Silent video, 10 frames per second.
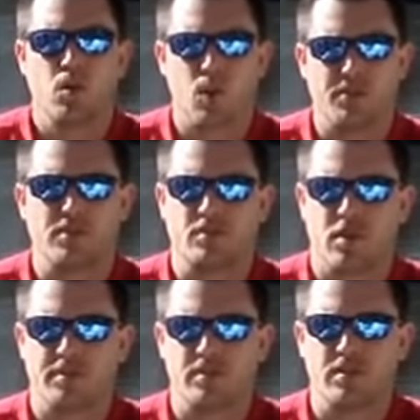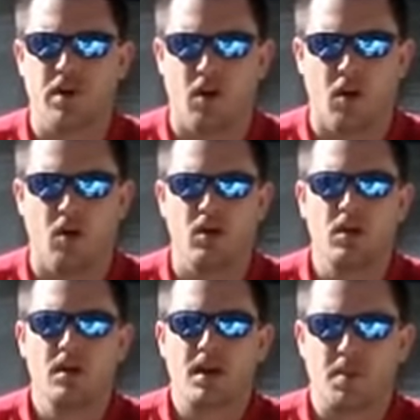Wet the surface of the hull
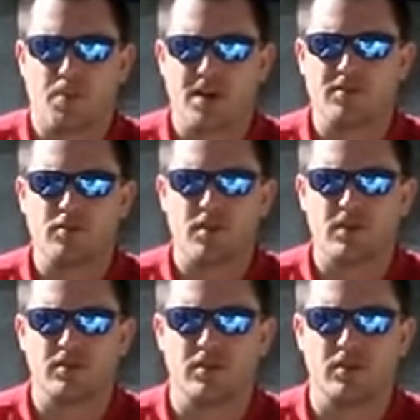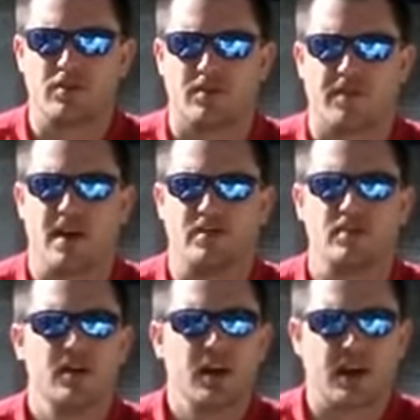and press the transducer face
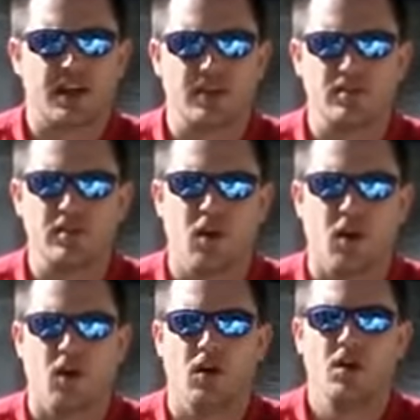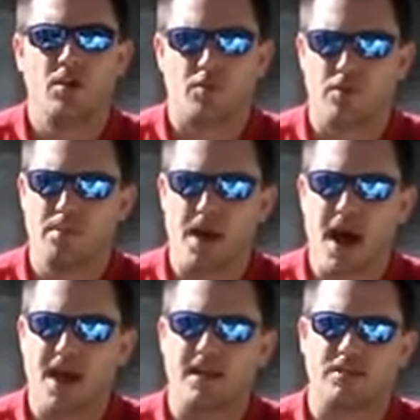against the hull through the
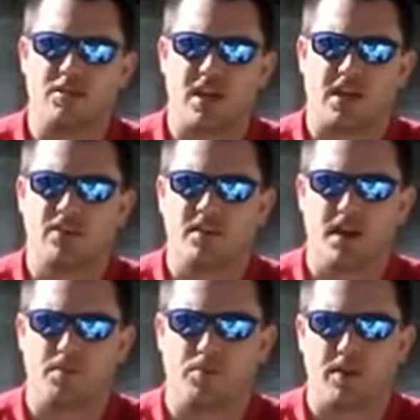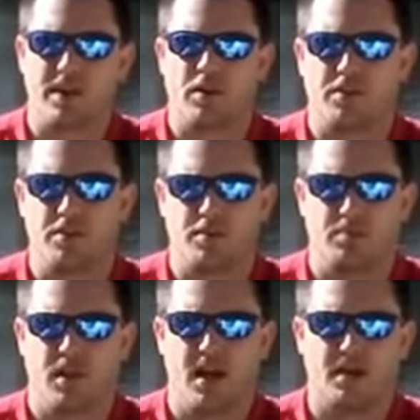bag and check the depth reading on the
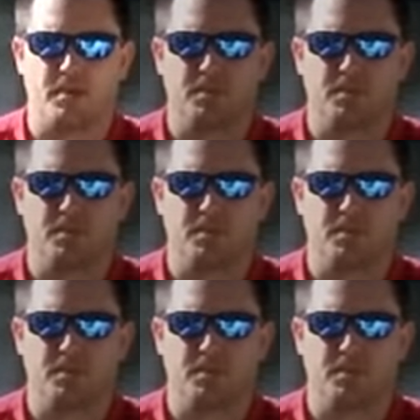display.